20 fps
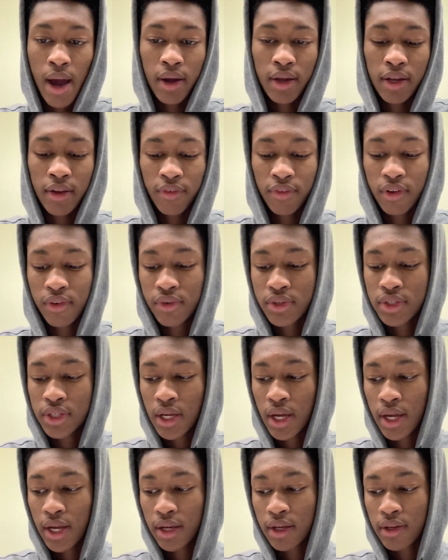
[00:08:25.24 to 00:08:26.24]
if it was
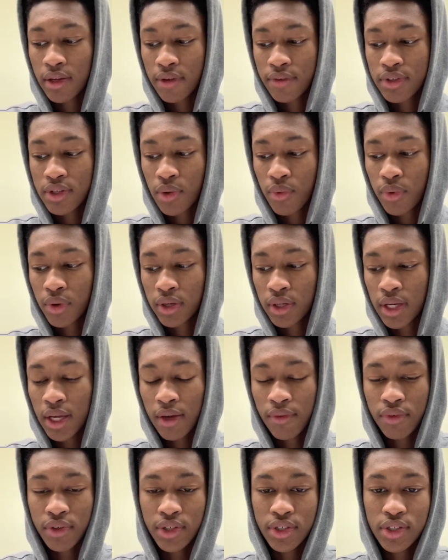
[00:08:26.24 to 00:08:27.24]
like someone
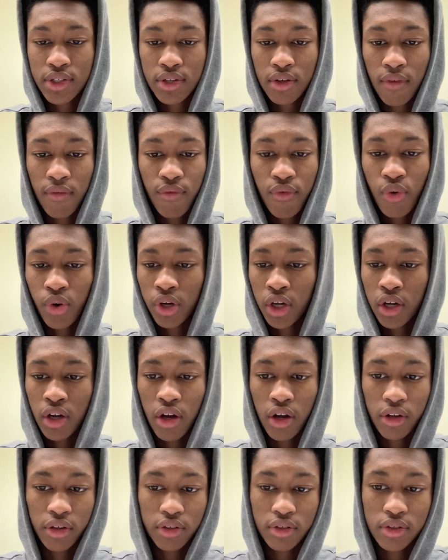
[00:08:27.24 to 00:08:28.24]
gave us
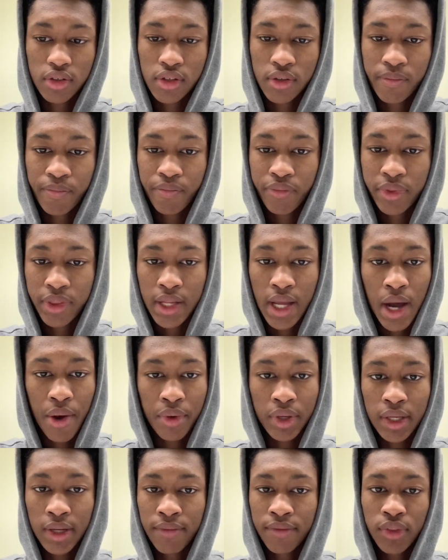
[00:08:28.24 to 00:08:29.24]
$40, I would
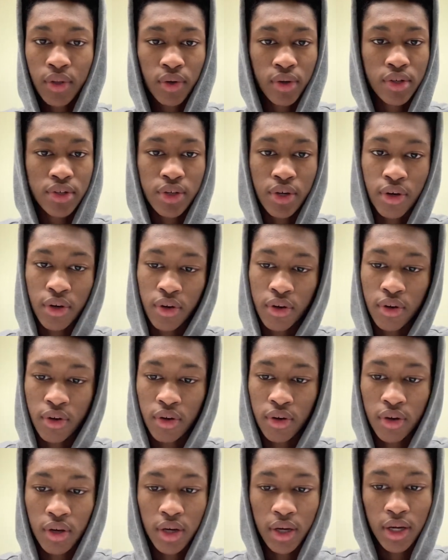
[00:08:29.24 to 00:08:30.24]
give 30 to
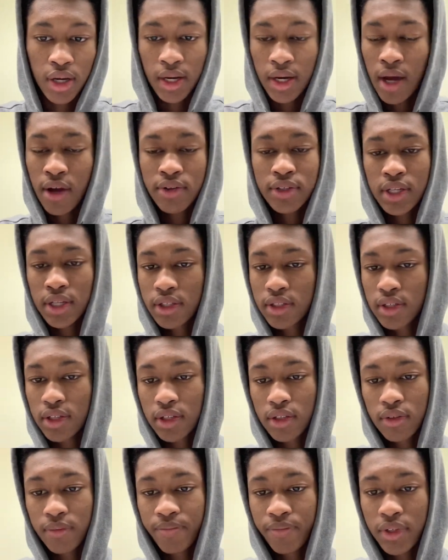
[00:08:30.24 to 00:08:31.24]
her, and I'll take
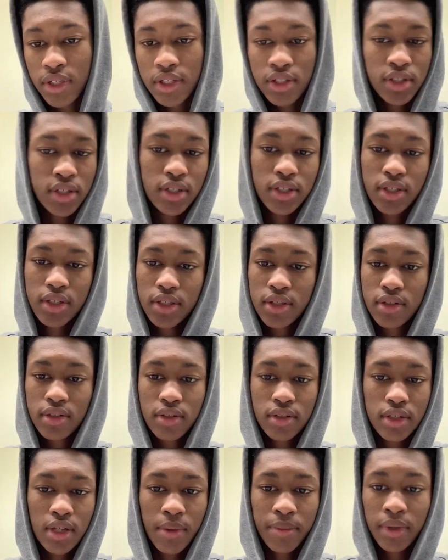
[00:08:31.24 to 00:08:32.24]
10. It's just
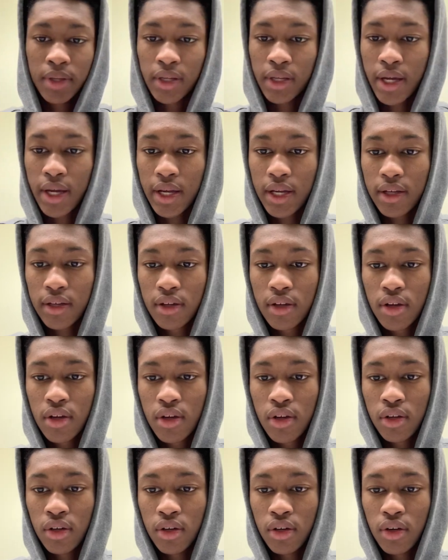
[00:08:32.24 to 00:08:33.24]
something like,
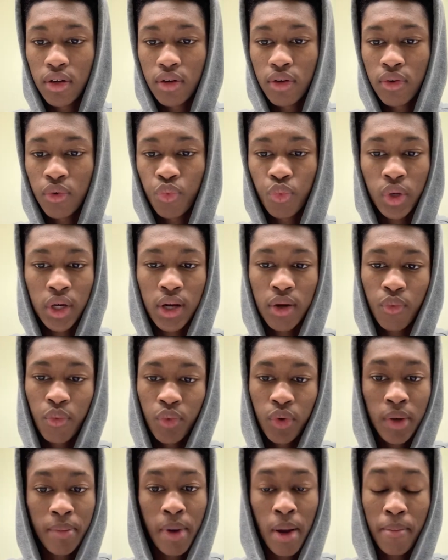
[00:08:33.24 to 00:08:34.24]

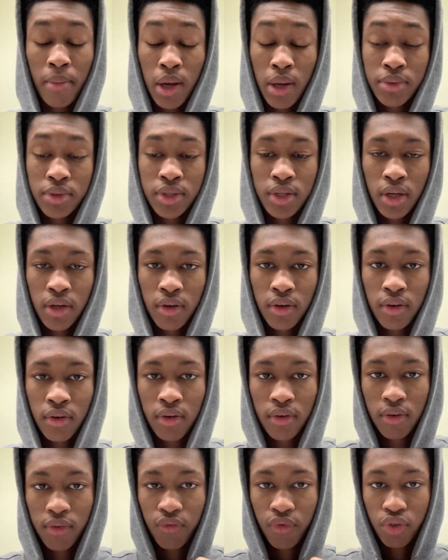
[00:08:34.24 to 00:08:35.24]
what my mom's done
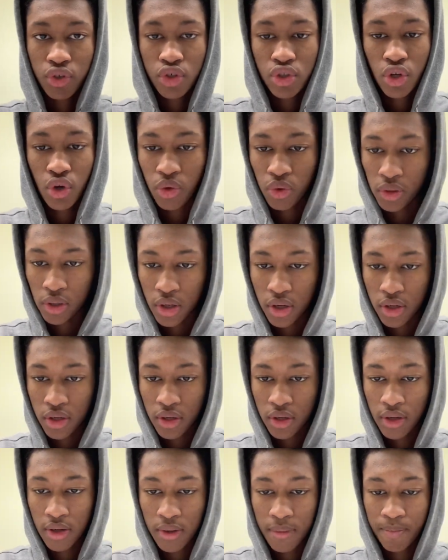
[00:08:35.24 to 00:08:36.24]
for so long.